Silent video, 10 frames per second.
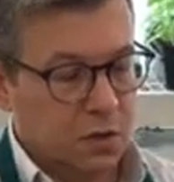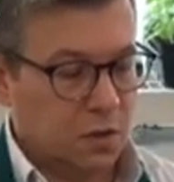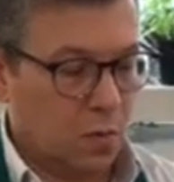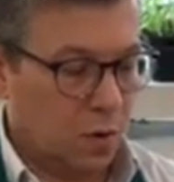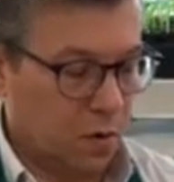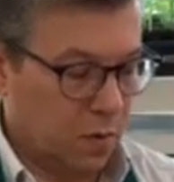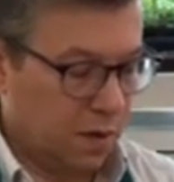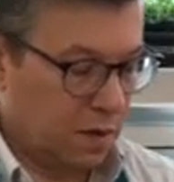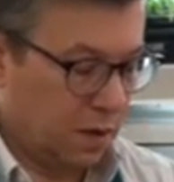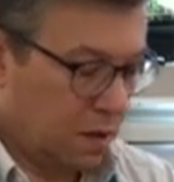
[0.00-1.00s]
to work
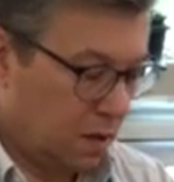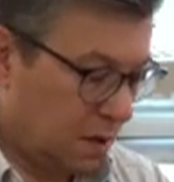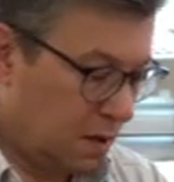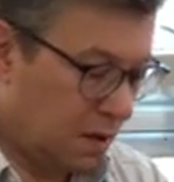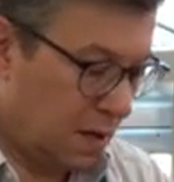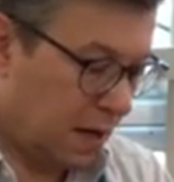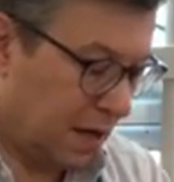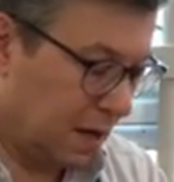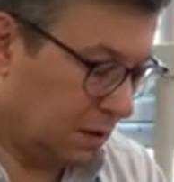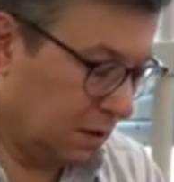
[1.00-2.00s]
with.
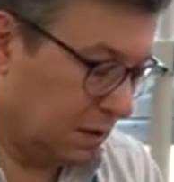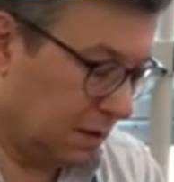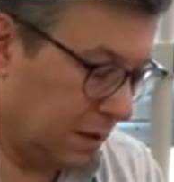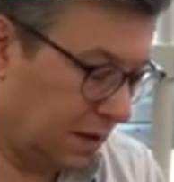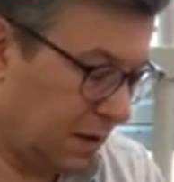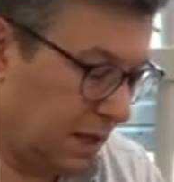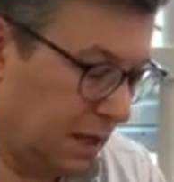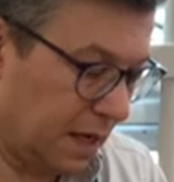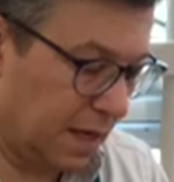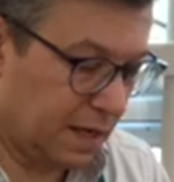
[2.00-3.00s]
And I'll let the
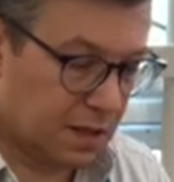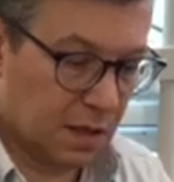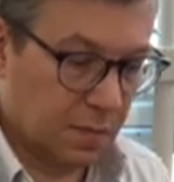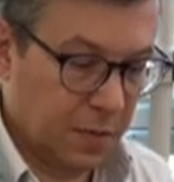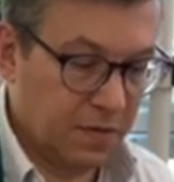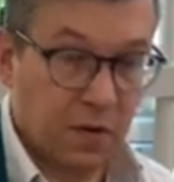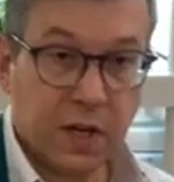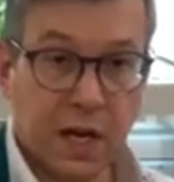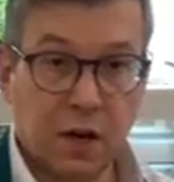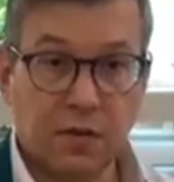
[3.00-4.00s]
heads, I'll be very
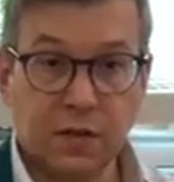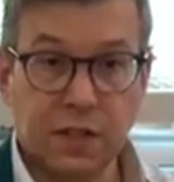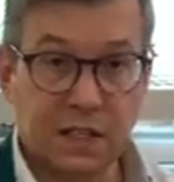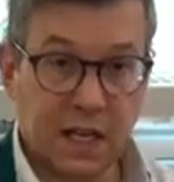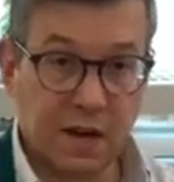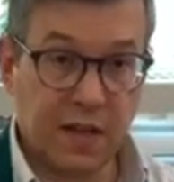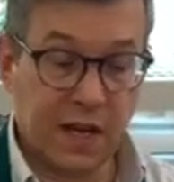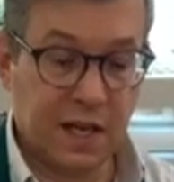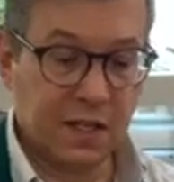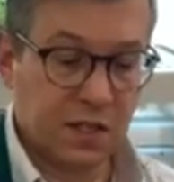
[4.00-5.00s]
careful not to have the
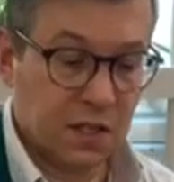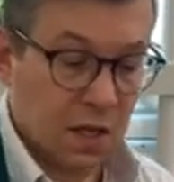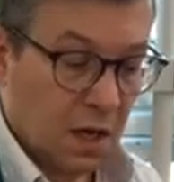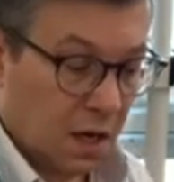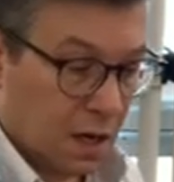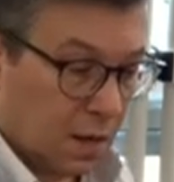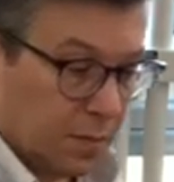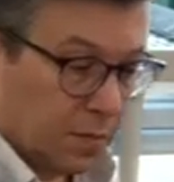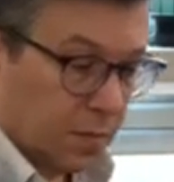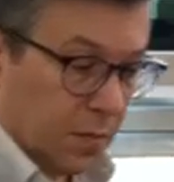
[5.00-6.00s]
heads
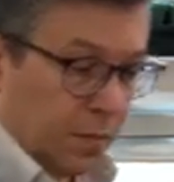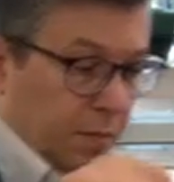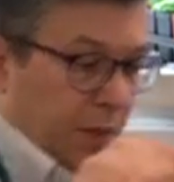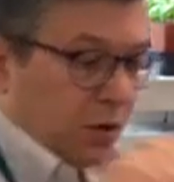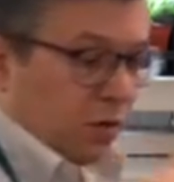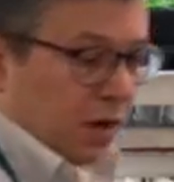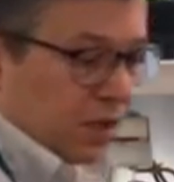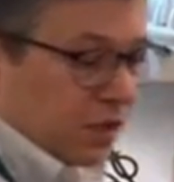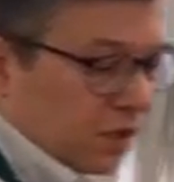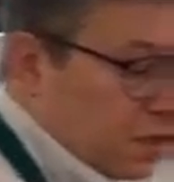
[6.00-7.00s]
be crushed.